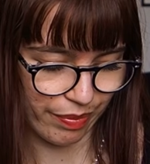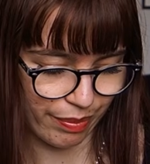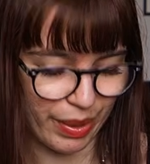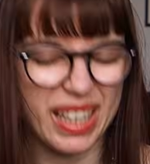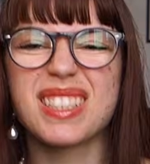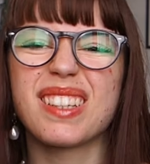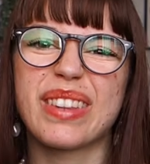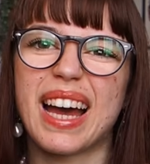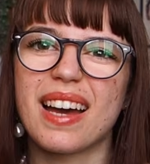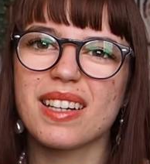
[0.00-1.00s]
because of
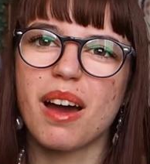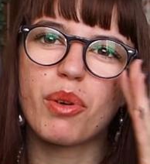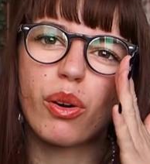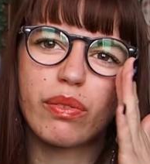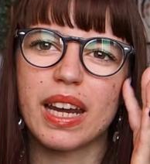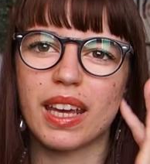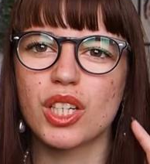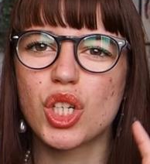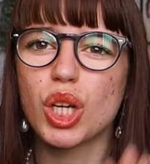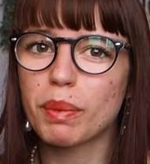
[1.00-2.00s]
that I'm not feeling
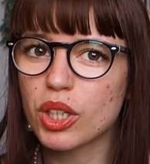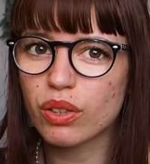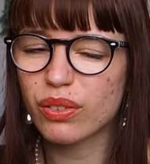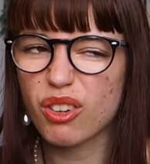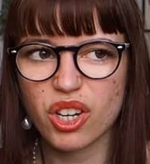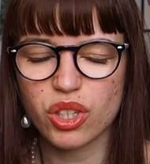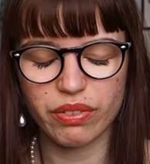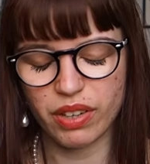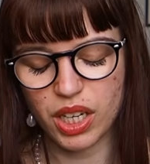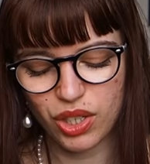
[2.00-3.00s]
in too much of a rush to
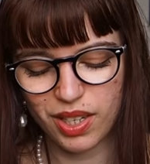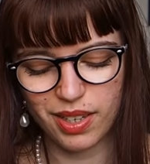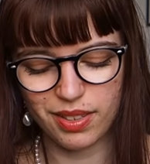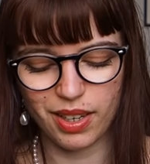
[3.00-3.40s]
finish this.